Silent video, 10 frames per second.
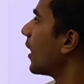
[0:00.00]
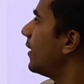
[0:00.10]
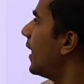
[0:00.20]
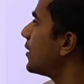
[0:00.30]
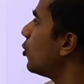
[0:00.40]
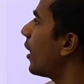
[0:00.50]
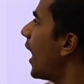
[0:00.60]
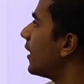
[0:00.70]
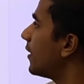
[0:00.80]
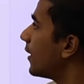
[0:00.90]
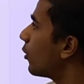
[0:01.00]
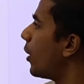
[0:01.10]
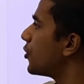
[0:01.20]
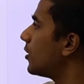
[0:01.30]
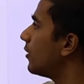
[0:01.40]
Let's look at another
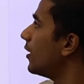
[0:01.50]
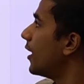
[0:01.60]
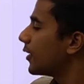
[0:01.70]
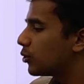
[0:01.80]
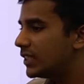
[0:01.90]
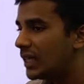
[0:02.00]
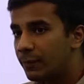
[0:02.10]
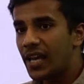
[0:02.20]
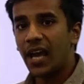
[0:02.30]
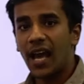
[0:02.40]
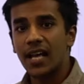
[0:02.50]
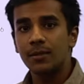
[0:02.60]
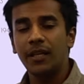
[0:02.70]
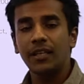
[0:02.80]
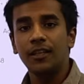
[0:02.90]
question. So CBI has
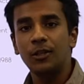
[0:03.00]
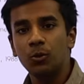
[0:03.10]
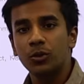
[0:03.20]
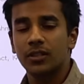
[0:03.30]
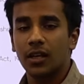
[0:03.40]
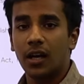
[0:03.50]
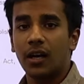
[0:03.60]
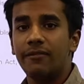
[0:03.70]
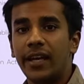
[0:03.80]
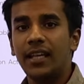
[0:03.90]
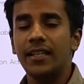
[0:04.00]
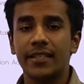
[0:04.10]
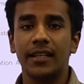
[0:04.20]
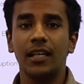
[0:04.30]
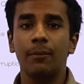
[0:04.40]
been in news very
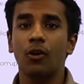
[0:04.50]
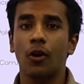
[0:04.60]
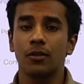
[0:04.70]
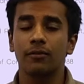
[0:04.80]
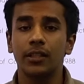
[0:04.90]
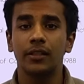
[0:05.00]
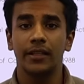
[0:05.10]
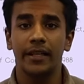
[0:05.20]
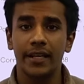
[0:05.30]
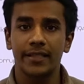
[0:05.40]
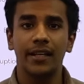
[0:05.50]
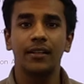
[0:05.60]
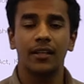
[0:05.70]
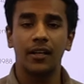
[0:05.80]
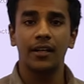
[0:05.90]
recently because of the recent
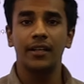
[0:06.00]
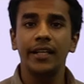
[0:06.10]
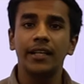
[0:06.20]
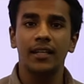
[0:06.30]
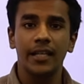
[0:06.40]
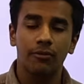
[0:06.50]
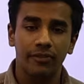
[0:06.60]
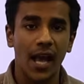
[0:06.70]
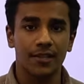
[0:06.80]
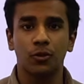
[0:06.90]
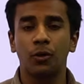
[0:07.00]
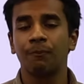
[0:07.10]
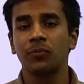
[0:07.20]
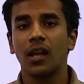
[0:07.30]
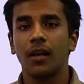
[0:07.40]
NEET leak fiasco.
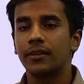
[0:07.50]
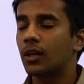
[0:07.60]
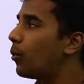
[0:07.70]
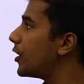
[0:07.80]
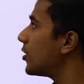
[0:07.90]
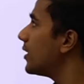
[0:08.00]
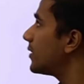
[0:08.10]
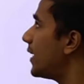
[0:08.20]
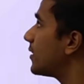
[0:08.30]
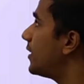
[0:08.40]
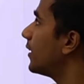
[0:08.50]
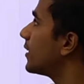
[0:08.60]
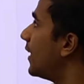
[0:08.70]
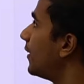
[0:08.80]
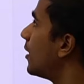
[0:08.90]
The question is testing: the Central